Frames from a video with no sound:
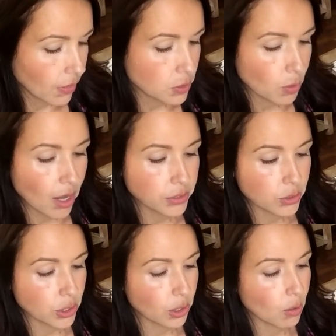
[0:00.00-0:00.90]
This will also
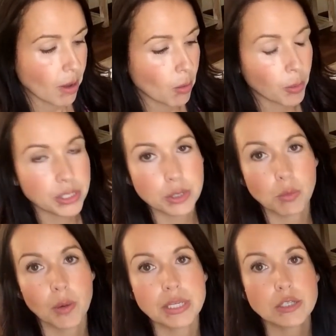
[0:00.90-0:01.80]
show you about
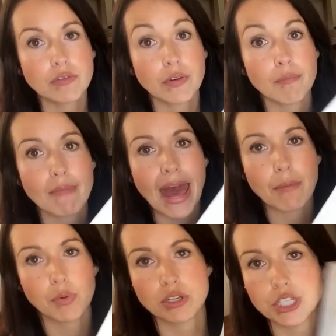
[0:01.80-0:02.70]
what we do for
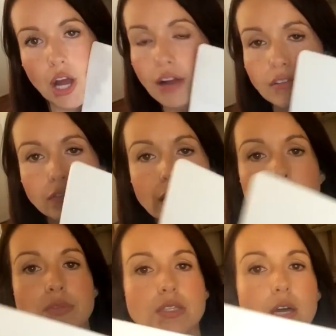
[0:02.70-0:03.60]
map or geography.
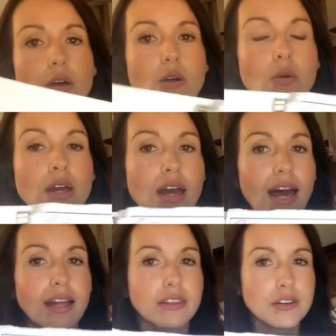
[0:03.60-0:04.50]
So
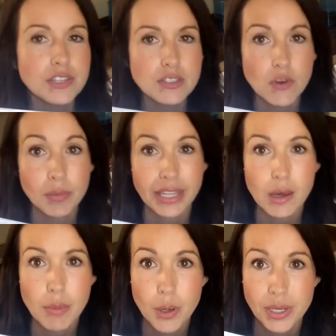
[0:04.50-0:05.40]
I learned this from
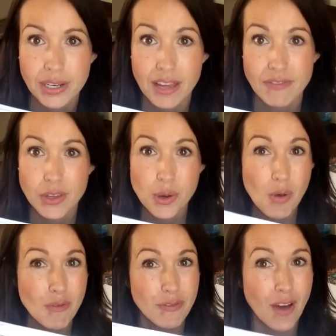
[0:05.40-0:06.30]
Leah Boden. If you
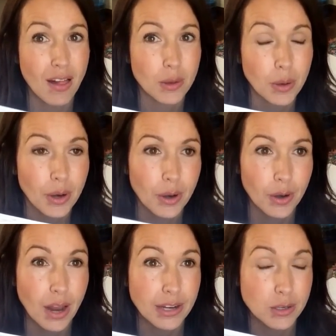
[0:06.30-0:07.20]
don't follow
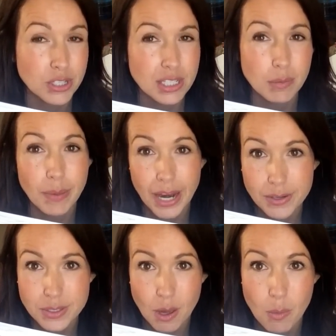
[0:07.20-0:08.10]
her, I know she did
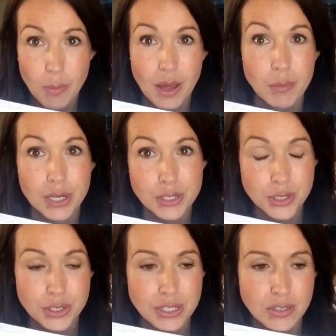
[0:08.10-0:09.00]
Periscope. I'm pretty
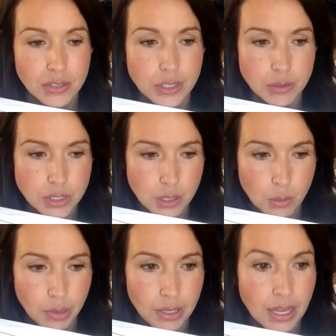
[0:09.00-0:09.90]
sure she's on
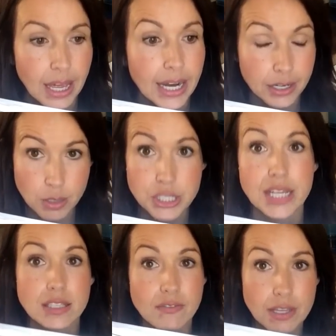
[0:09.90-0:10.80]
YouTube, and I know she
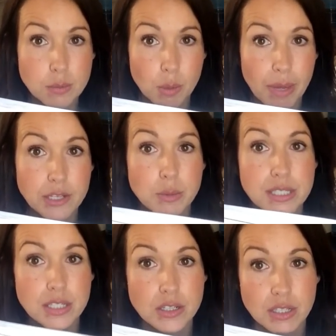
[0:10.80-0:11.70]
has a Facebook page, but
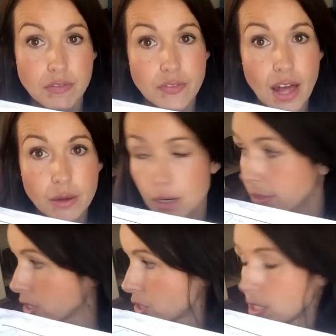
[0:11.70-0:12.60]
seriously, follow her
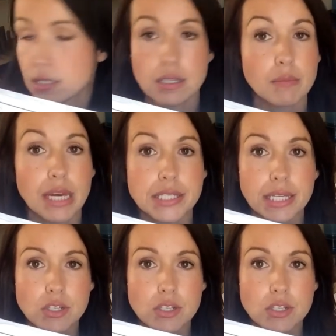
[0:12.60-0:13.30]
because she's amazing.